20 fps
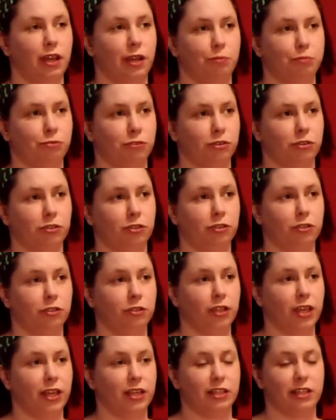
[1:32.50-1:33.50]

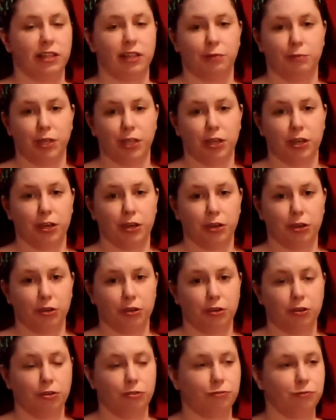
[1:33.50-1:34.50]
April and Jimmy
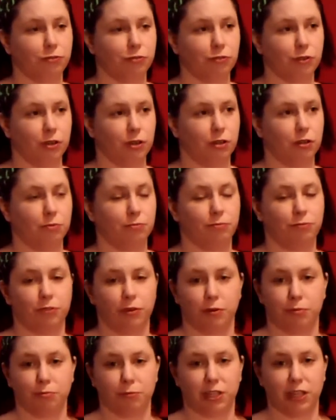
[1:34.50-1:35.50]
O
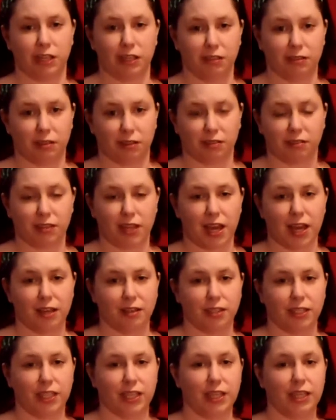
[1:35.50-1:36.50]
from Chainsaw
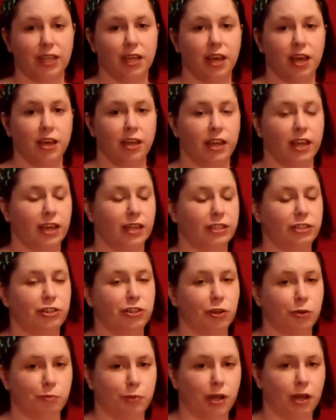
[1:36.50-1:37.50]
Sally. You had
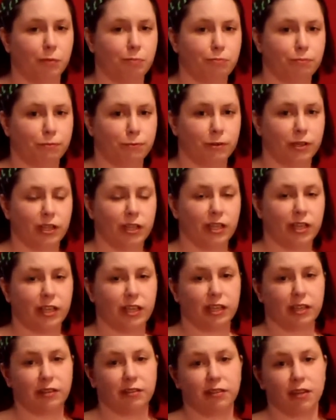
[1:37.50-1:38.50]
Joe Bob
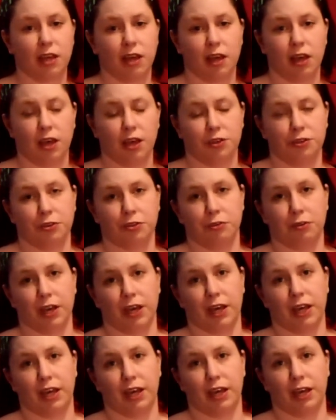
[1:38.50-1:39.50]
Briggs. You
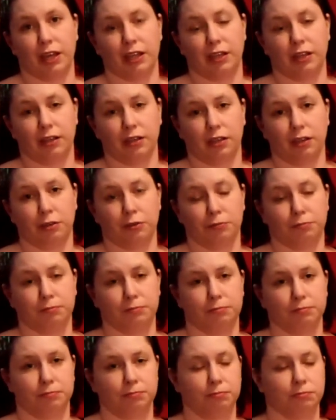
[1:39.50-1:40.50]
had,
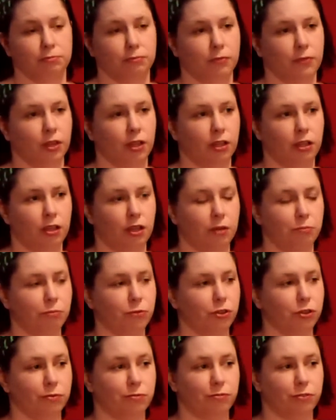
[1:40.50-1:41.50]
I'm
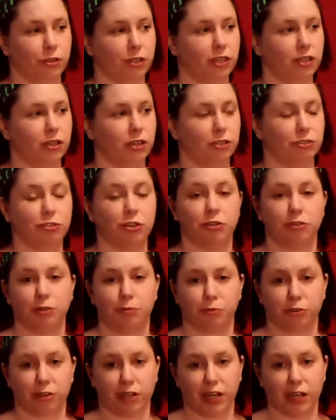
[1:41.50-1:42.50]
going to forget,
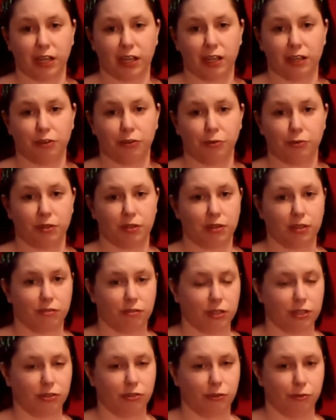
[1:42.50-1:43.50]
Tony Moran, who was
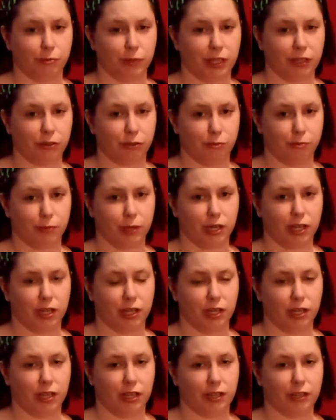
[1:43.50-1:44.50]
the original Michael
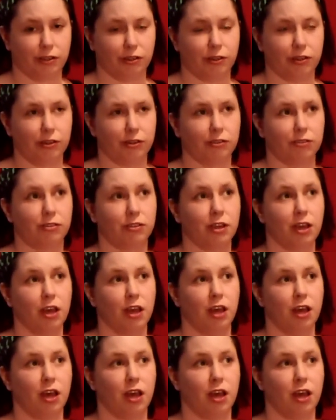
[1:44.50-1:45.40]
Myers.